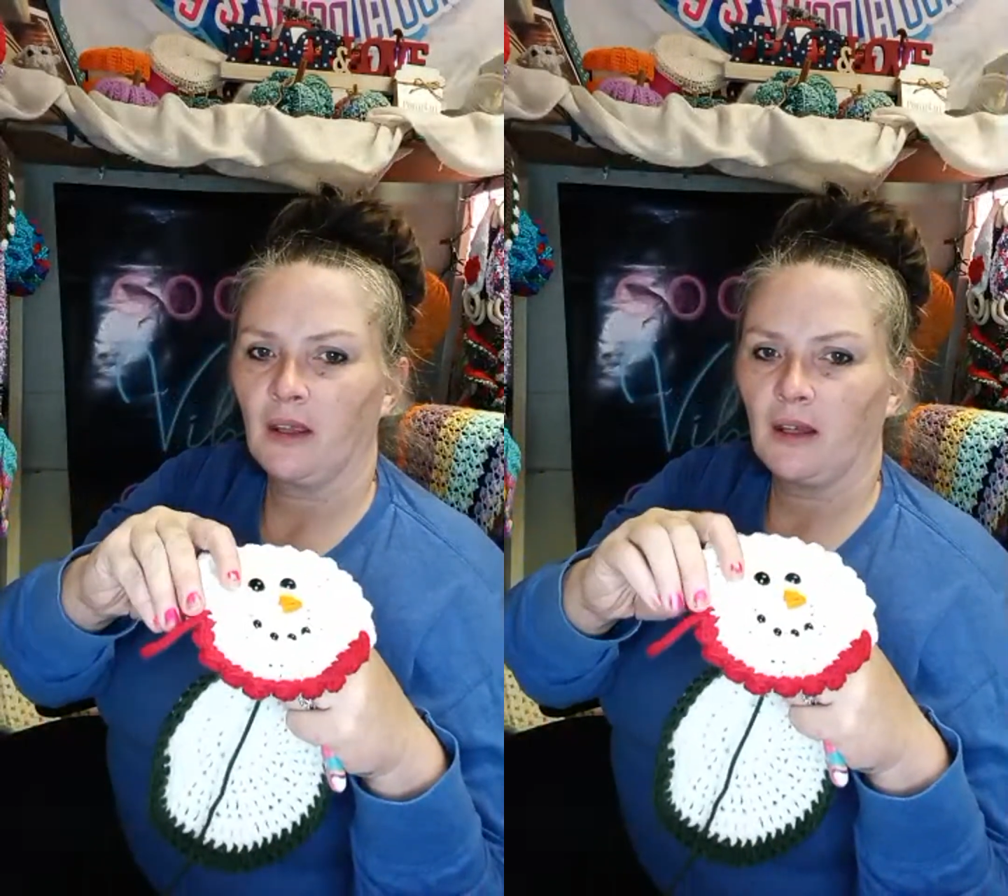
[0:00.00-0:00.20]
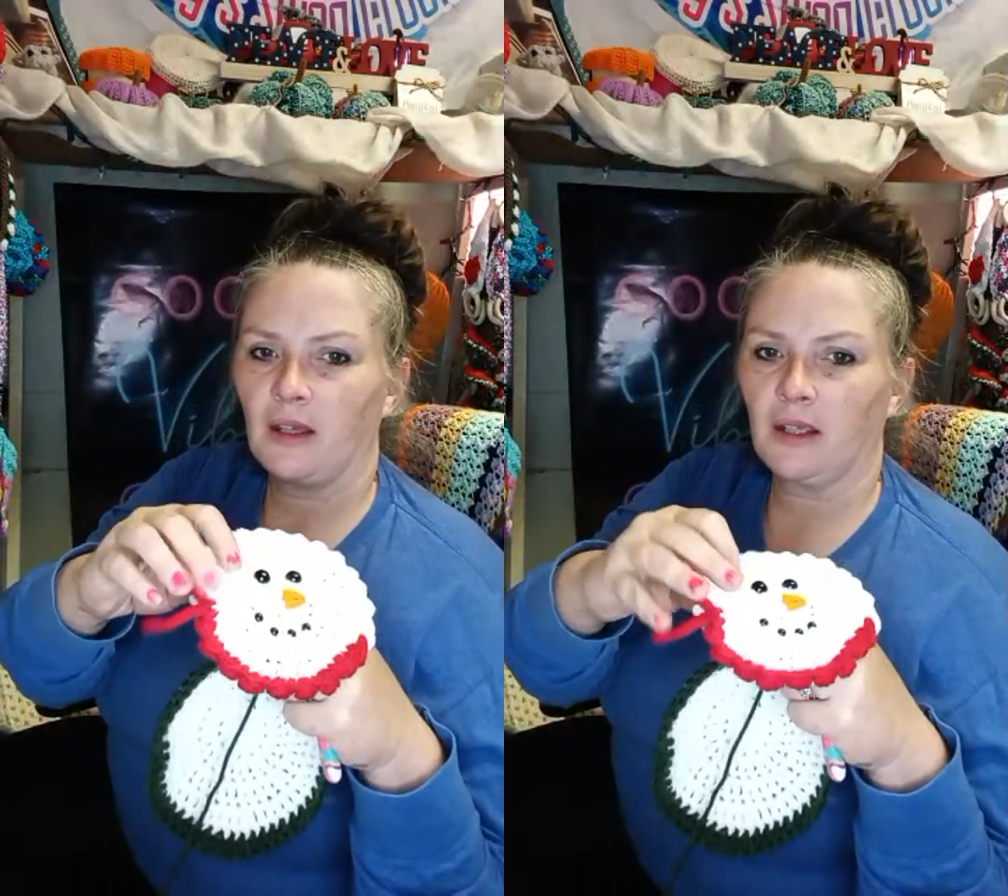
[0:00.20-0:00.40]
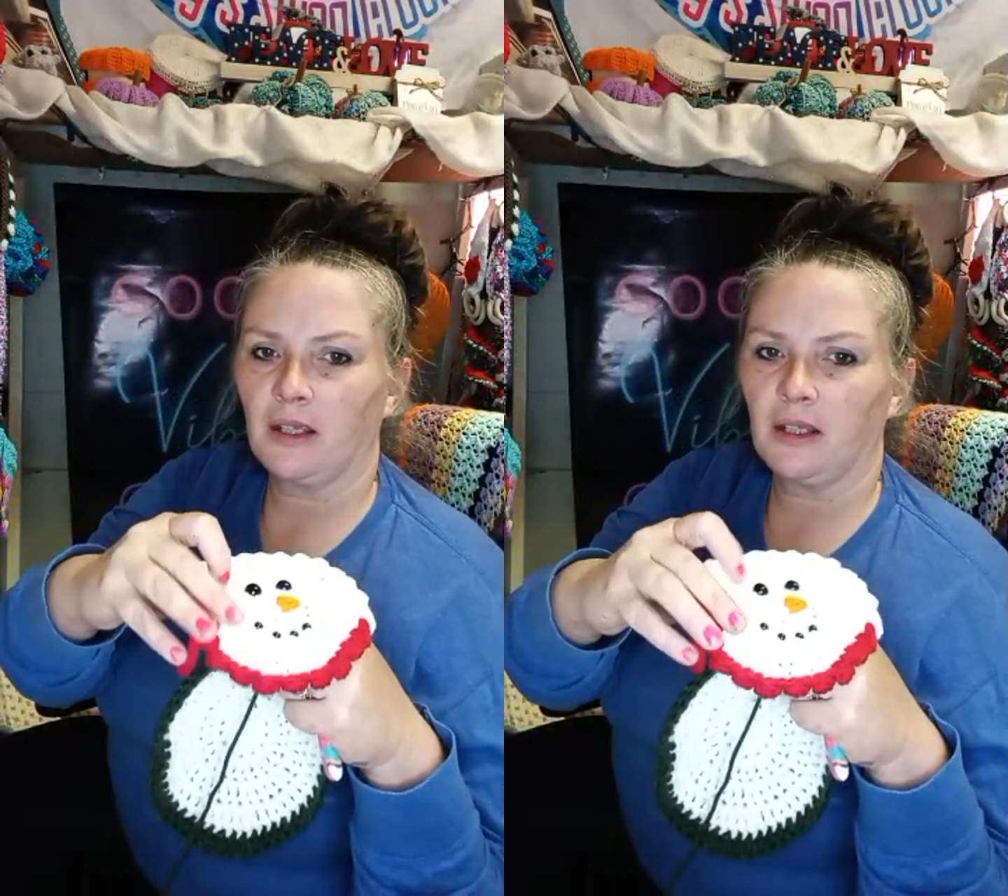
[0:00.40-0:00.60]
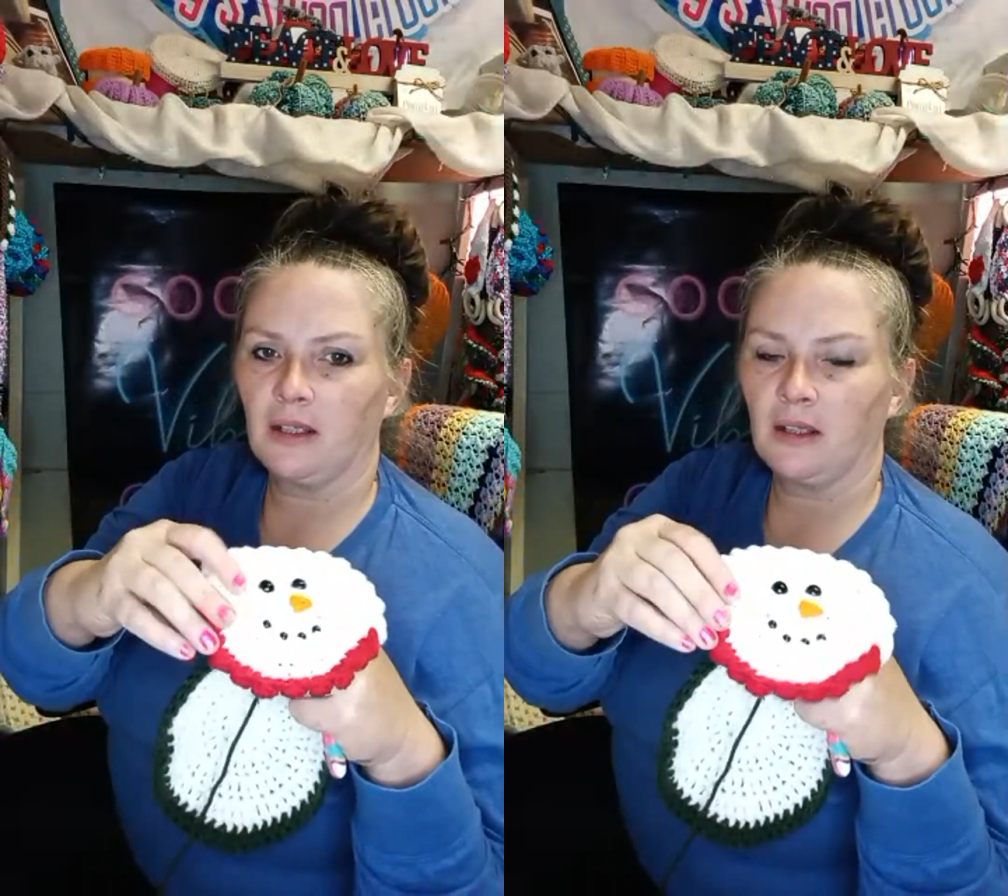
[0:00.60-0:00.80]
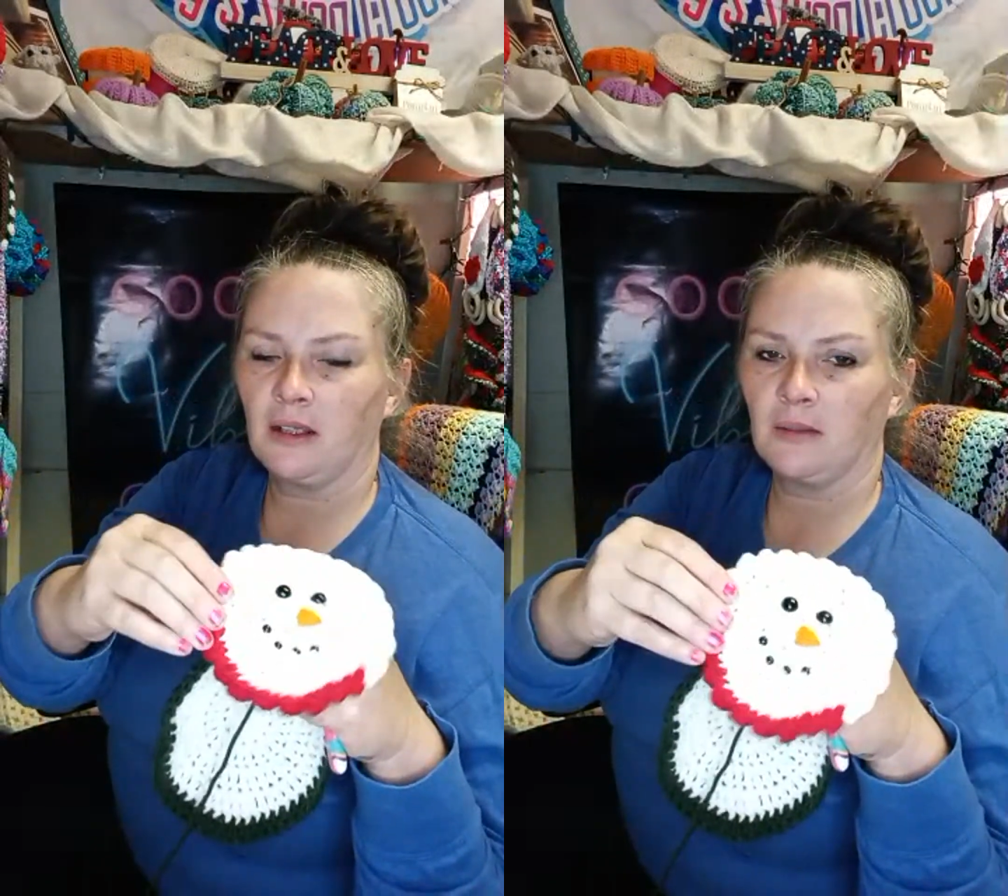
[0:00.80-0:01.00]
I
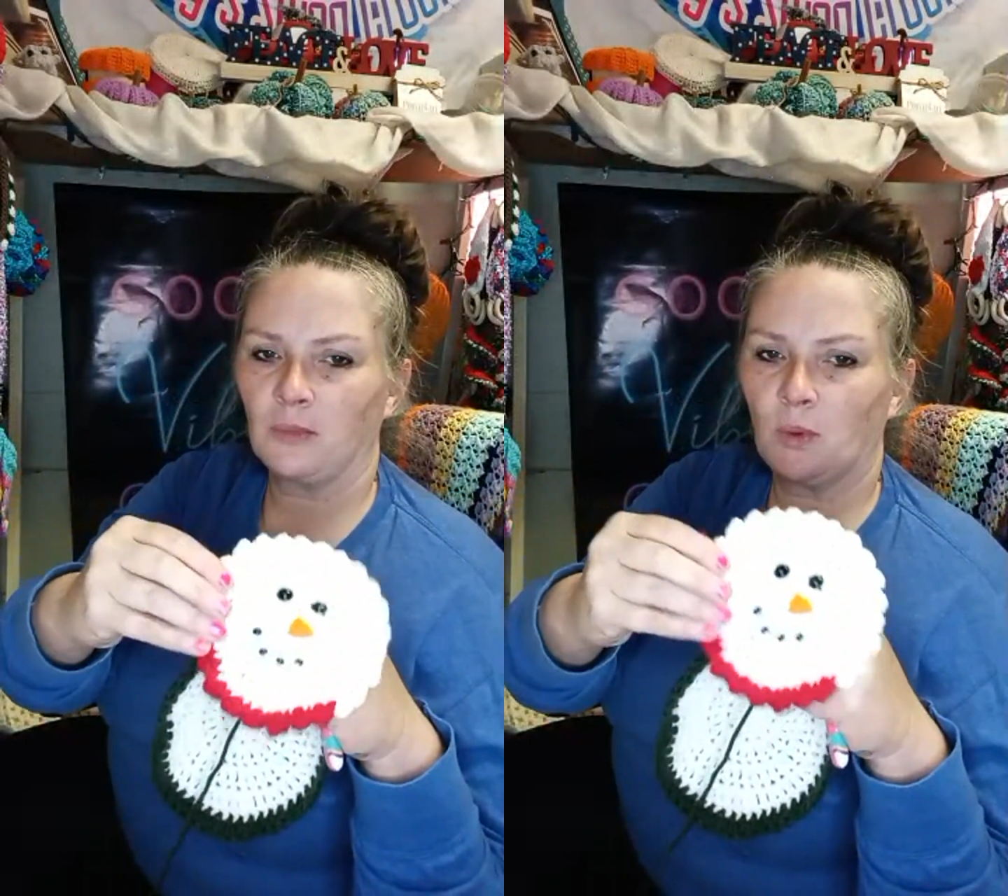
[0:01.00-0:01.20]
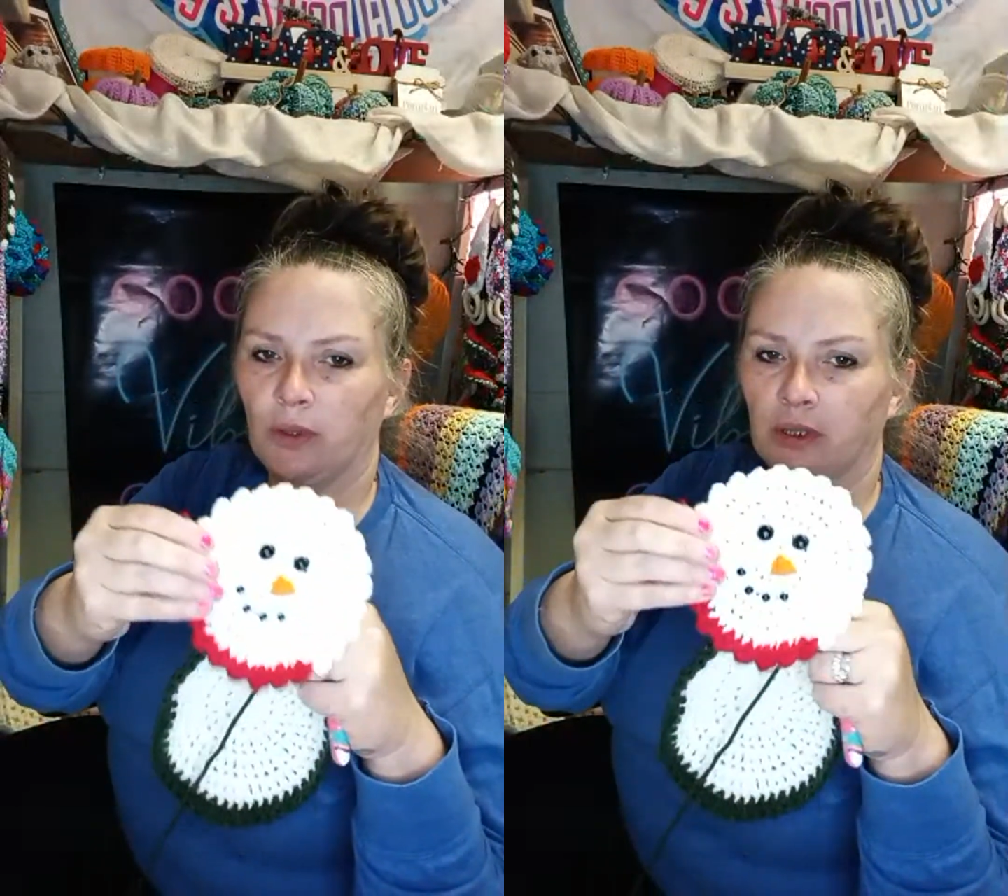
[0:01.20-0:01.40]
am going